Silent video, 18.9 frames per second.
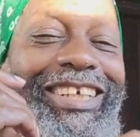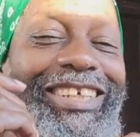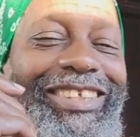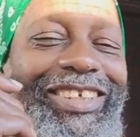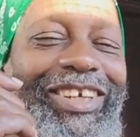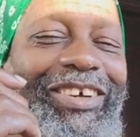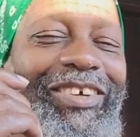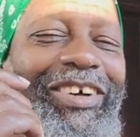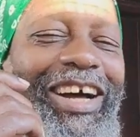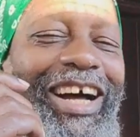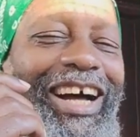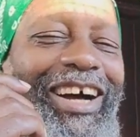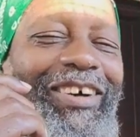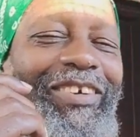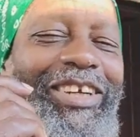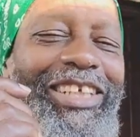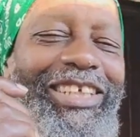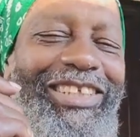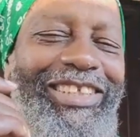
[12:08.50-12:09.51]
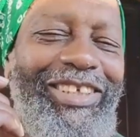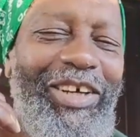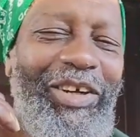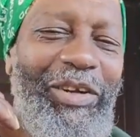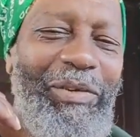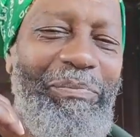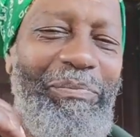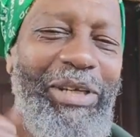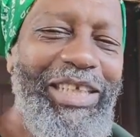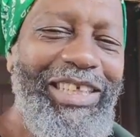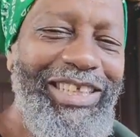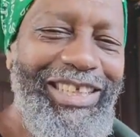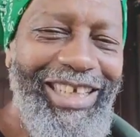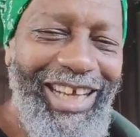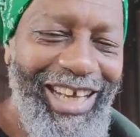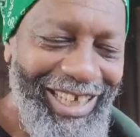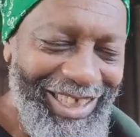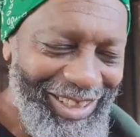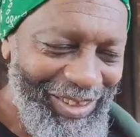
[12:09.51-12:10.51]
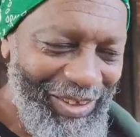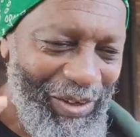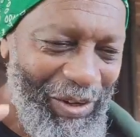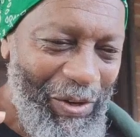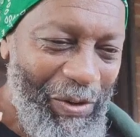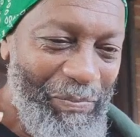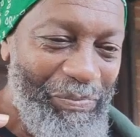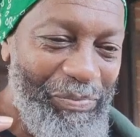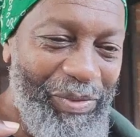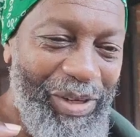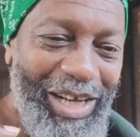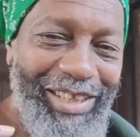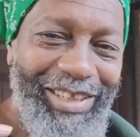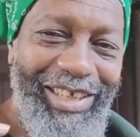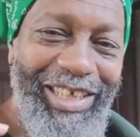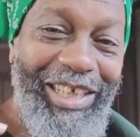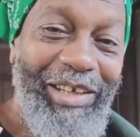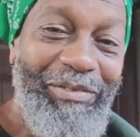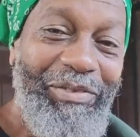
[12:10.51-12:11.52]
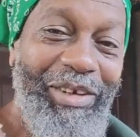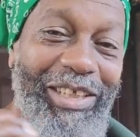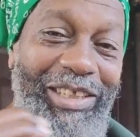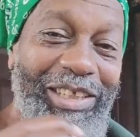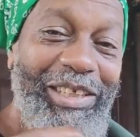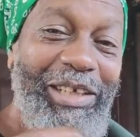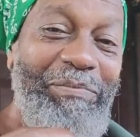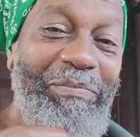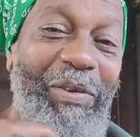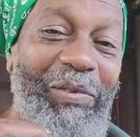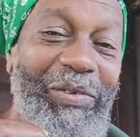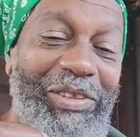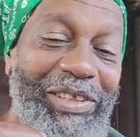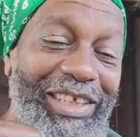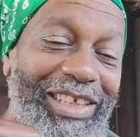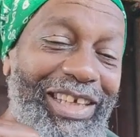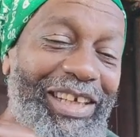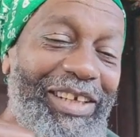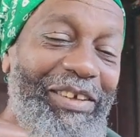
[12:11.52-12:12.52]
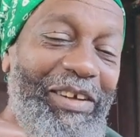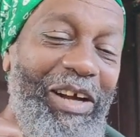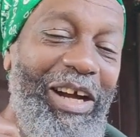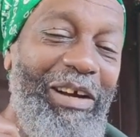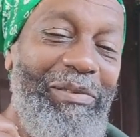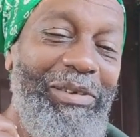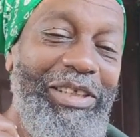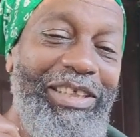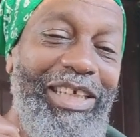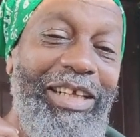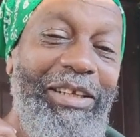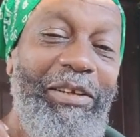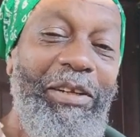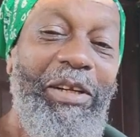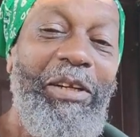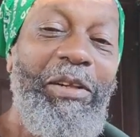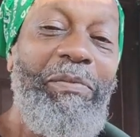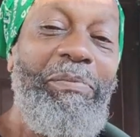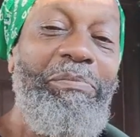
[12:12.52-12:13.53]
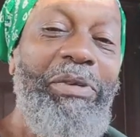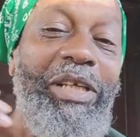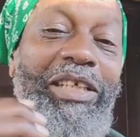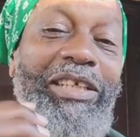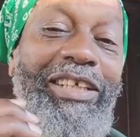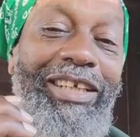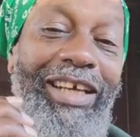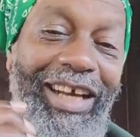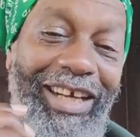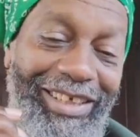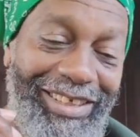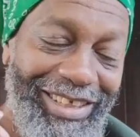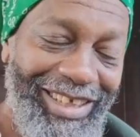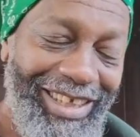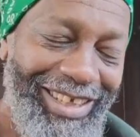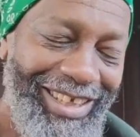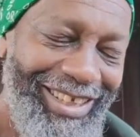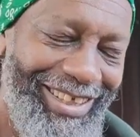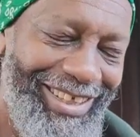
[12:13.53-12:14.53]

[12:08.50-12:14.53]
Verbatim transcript: so I only tell him Michi X, but I think if I see the post again, I would say Michi X